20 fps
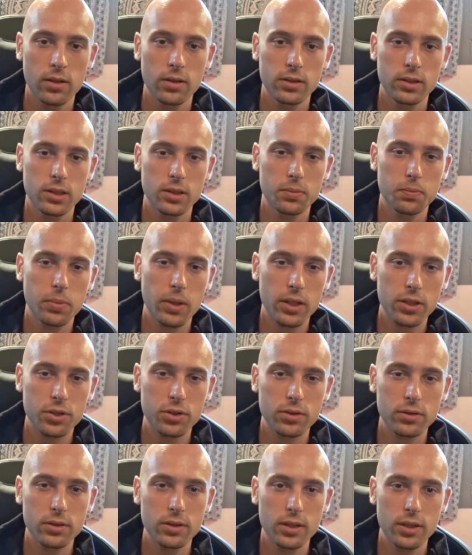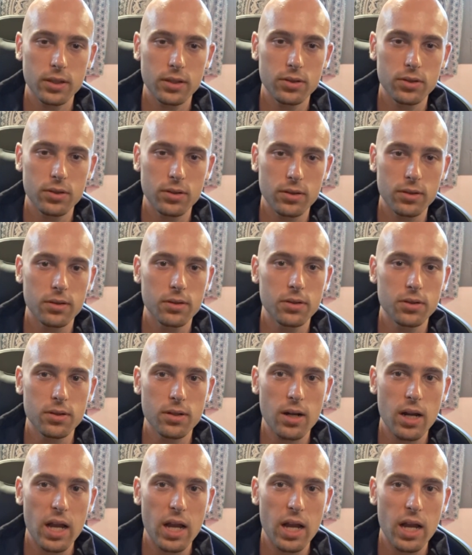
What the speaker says: especially in your